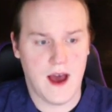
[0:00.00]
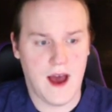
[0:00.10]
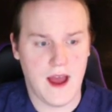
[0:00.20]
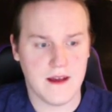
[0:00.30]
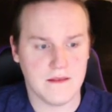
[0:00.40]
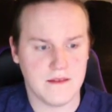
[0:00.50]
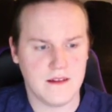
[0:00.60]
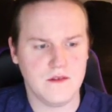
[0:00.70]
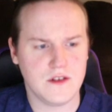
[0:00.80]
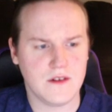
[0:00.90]
I
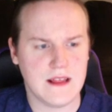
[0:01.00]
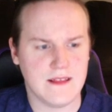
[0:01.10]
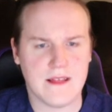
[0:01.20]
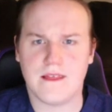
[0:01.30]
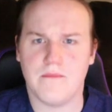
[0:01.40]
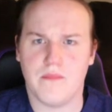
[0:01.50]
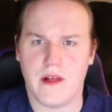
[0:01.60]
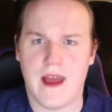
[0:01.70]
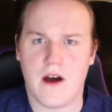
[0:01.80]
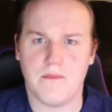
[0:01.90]
usually let them play
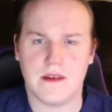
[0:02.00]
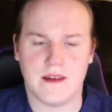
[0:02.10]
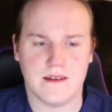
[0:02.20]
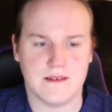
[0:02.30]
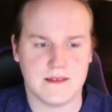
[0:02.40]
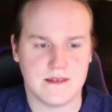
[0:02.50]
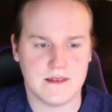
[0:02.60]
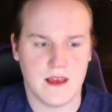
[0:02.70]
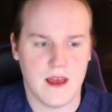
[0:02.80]
out because